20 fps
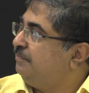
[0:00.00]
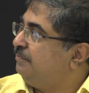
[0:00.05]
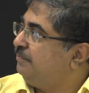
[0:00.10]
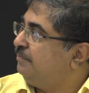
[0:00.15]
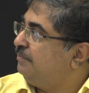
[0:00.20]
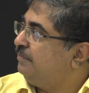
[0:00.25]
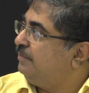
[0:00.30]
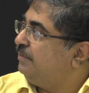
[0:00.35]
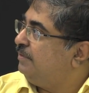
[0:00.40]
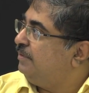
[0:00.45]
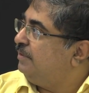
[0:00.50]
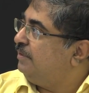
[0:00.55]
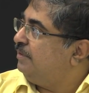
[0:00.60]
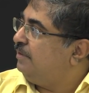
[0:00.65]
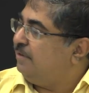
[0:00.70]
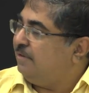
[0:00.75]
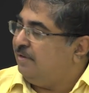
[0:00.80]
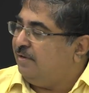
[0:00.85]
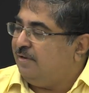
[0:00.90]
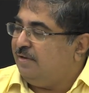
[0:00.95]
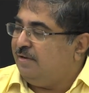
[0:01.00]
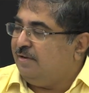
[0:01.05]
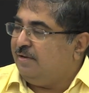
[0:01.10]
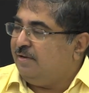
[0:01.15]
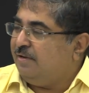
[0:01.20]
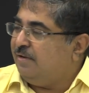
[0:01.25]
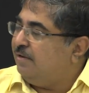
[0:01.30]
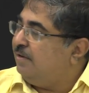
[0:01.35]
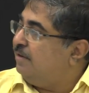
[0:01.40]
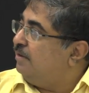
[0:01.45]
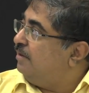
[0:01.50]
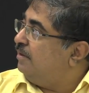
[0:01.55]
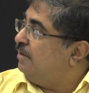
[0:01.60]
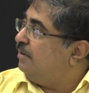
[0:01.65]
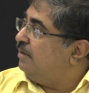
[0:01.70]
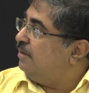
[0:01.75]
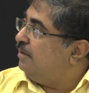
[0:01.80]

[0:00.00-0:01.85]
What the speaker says: Nothing is said.